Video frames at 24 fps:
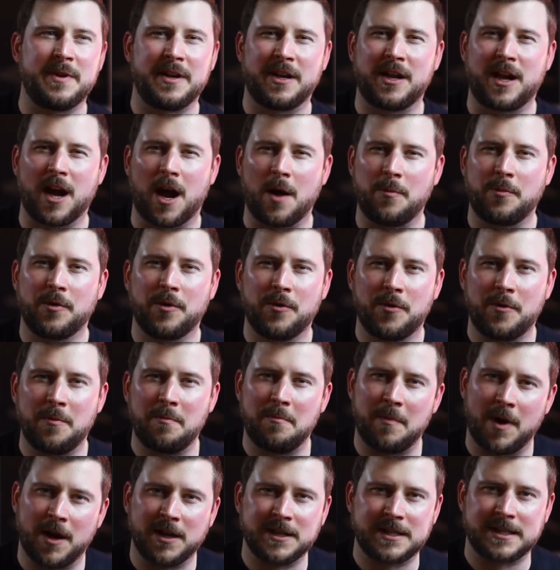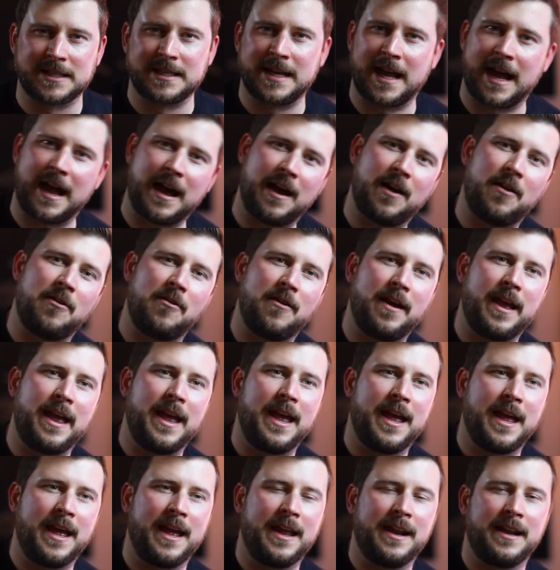a couple months now,
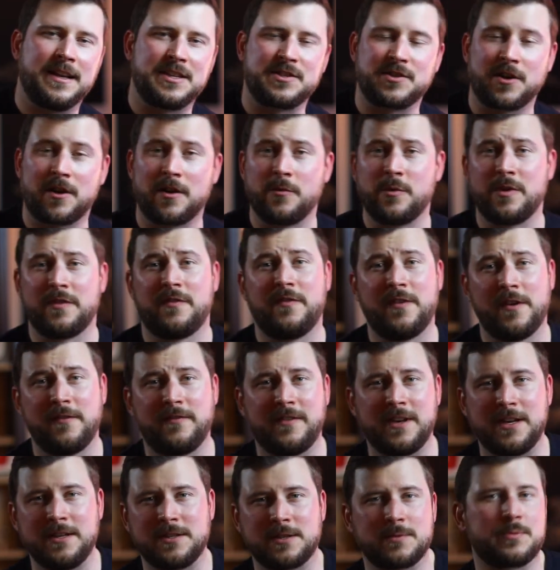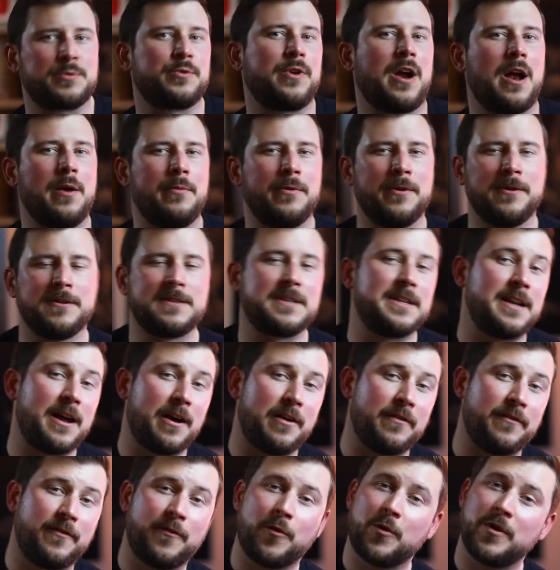and I started with 15 subscribers and now I
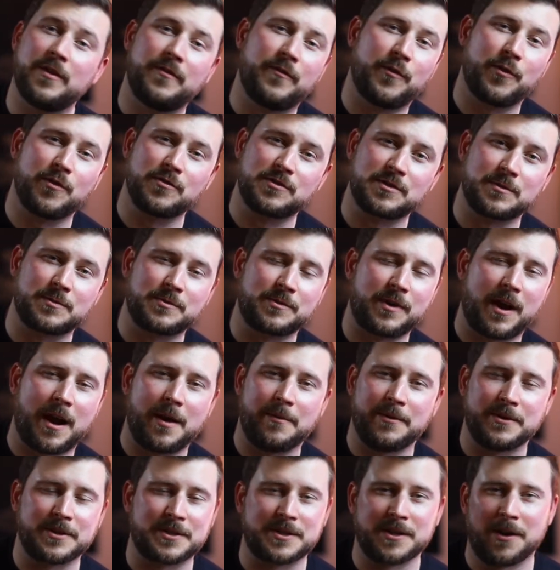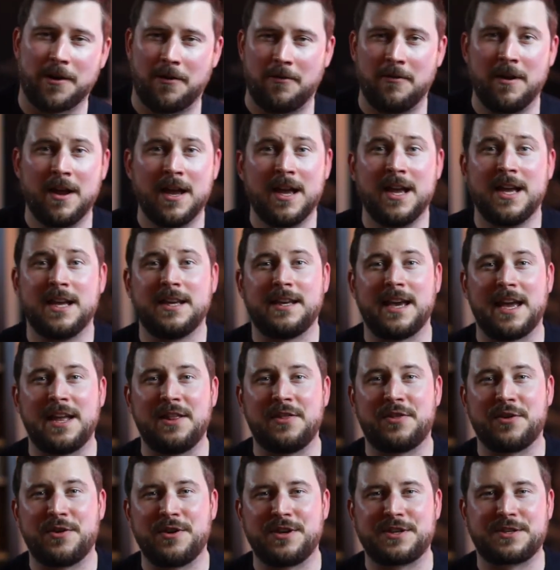have 44 subscribers, so
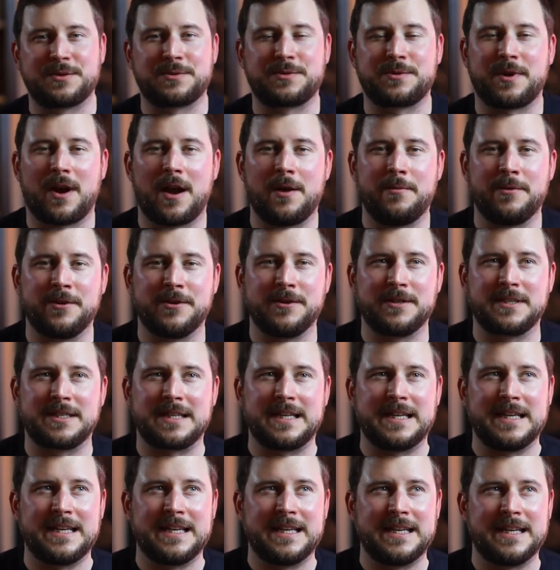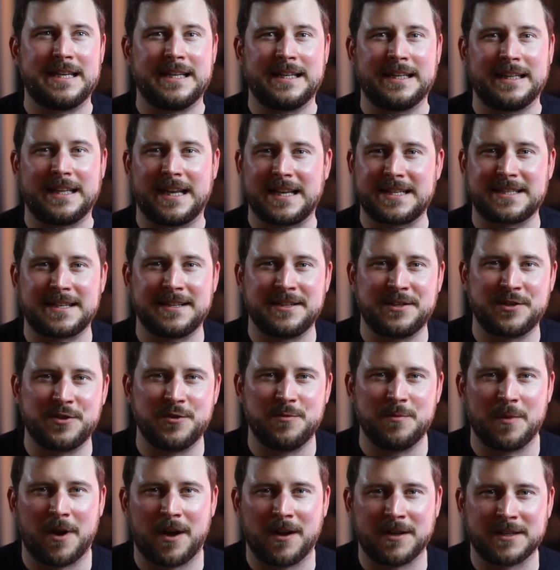gained 30 subscribers in less than 2
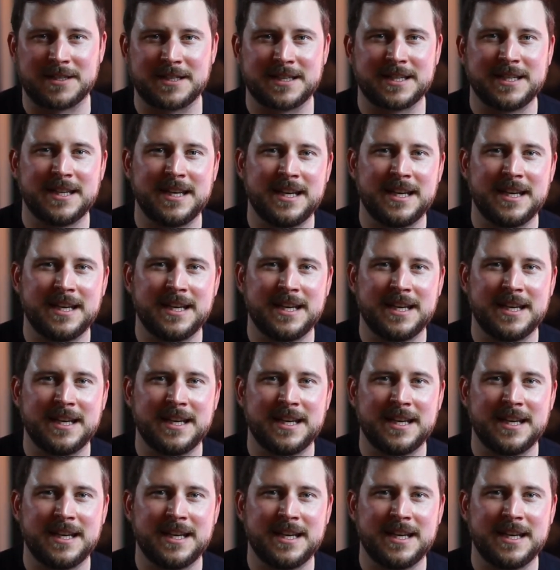months.